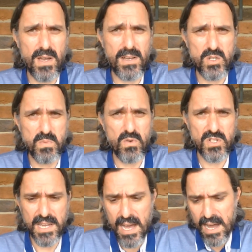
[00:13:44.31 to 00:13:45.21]
a small
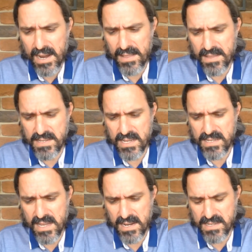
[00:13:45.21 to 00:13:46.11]
cigar in the sense
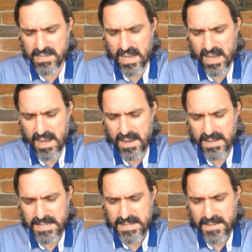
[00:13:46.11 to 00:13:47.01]
that
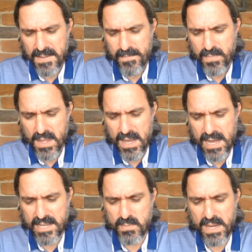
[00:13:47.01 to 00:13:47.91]

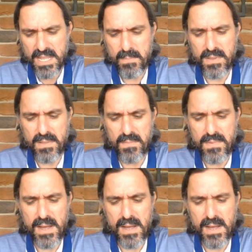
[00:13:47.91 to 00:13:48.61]
it's picked up in